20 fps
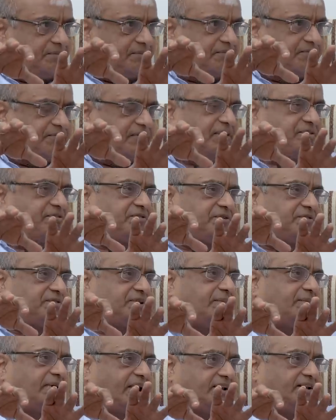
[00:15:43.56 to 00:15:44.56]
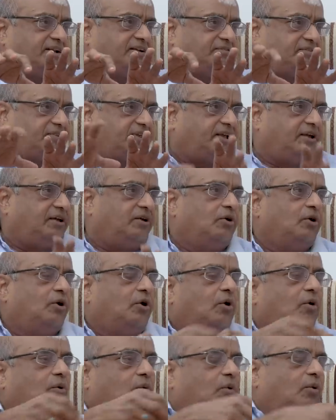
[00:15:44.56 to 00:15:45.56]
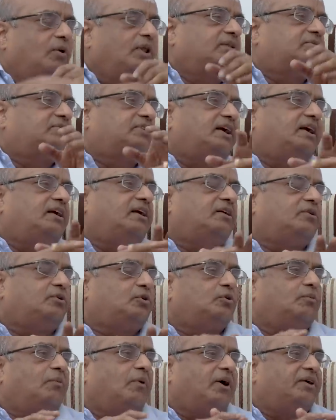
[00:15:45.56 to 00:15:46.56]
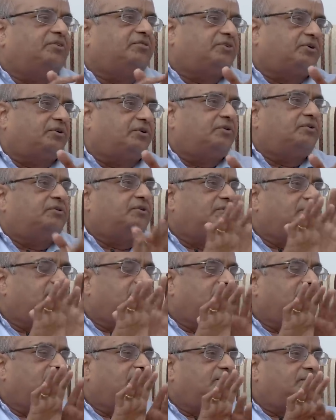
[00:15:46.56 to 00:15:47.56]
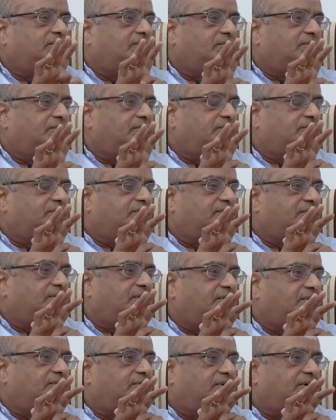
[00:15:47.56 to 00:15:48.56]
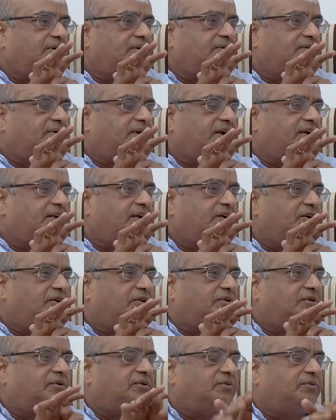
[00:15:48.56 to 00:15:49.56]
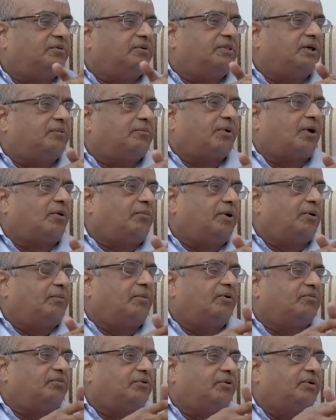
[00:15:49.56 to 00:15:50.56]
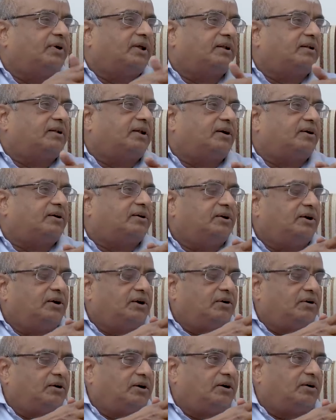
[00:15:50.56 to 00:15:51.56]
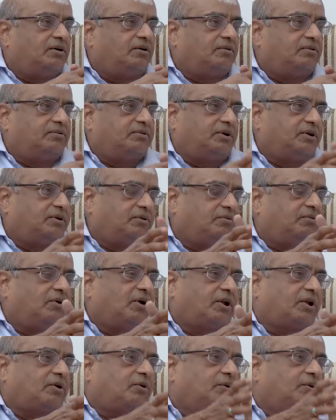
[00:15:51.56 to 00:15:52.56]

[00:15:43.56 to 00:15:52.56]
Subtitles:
fixed some agency who will send two boys to get into the problem of your water